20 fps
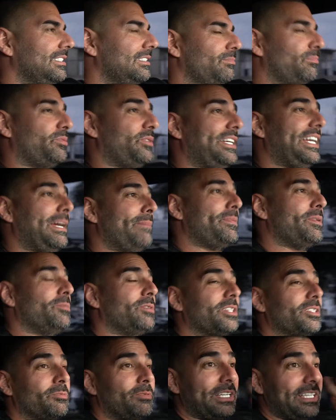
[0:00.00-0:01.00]
Pretty happy
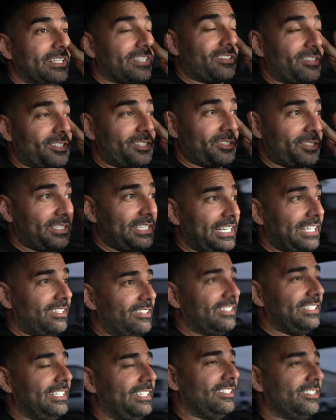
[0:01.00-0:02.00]
with the way the car turned
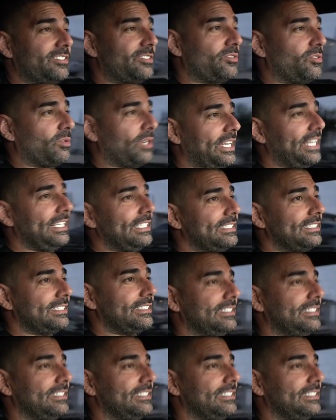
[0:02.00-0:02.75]
out. It looks great.